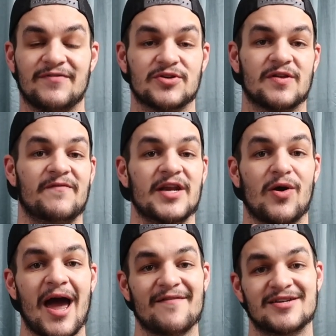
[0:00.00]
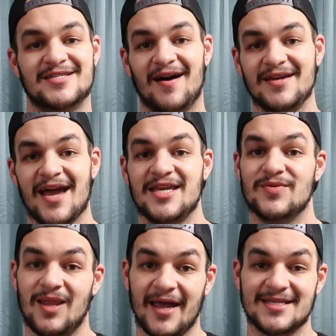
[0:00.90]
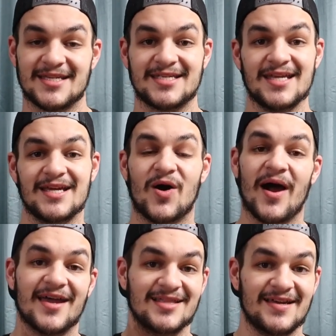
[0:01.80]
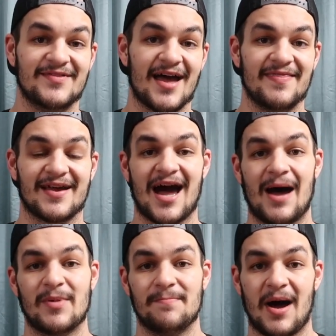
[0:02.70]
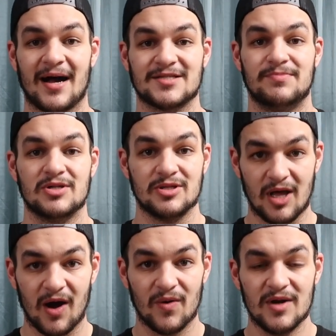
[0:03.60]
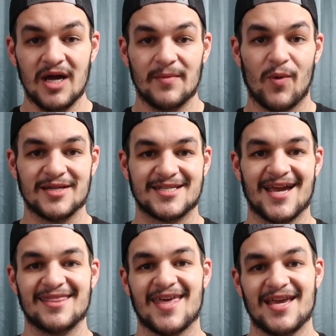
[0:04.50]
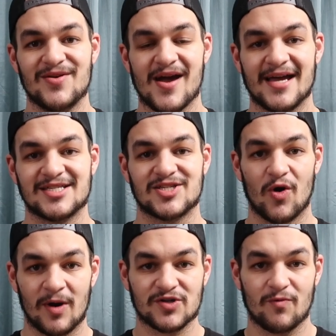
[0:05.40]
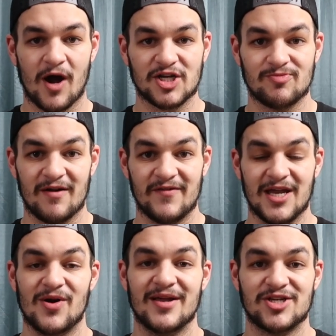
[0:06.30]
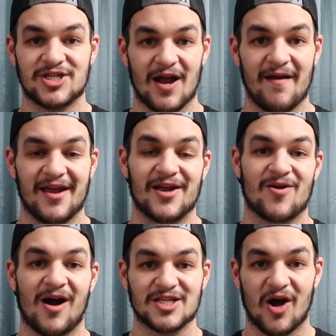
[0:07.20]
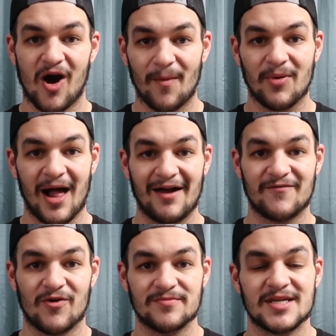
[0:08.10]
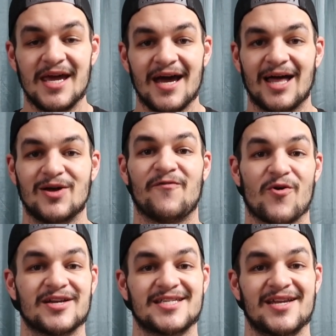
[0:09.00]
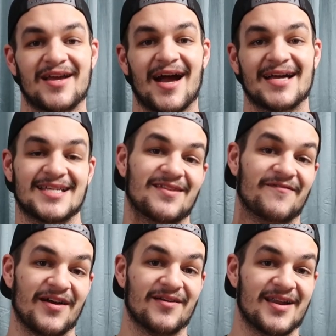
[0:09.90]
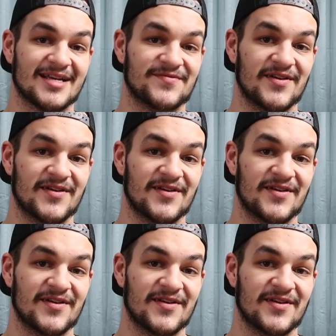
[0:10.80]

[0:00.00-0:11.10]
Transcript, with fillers: If there's a video I haven't done yet and you would like to see, see, go ahead and leave that in the comment box below. But once again, thank you guys so much for watching my video and sharing it across all platforms. I look forward to seeing you guys at the very next